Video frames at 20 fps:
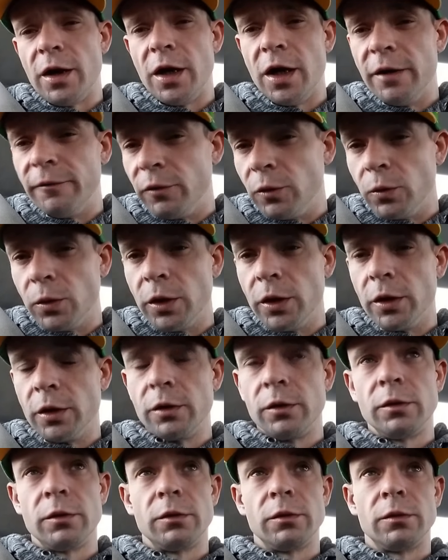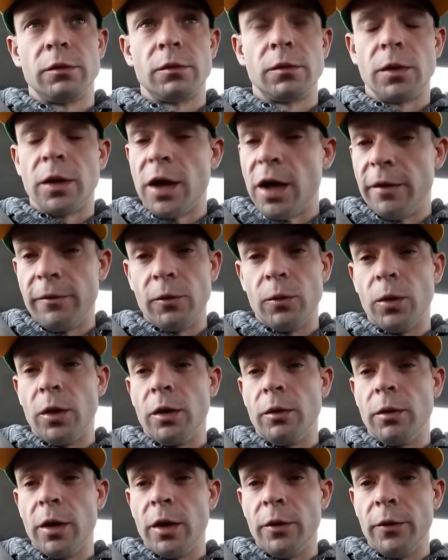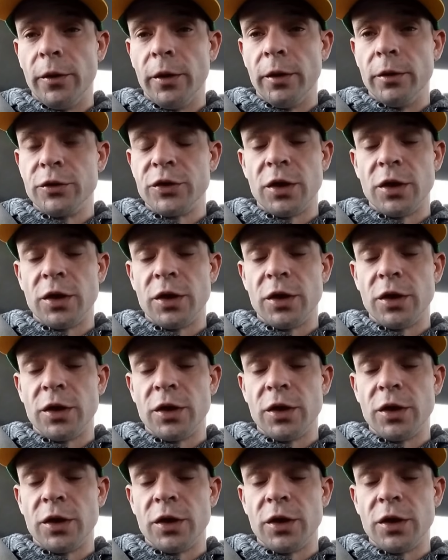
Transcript: everywhere. Everywhere around there.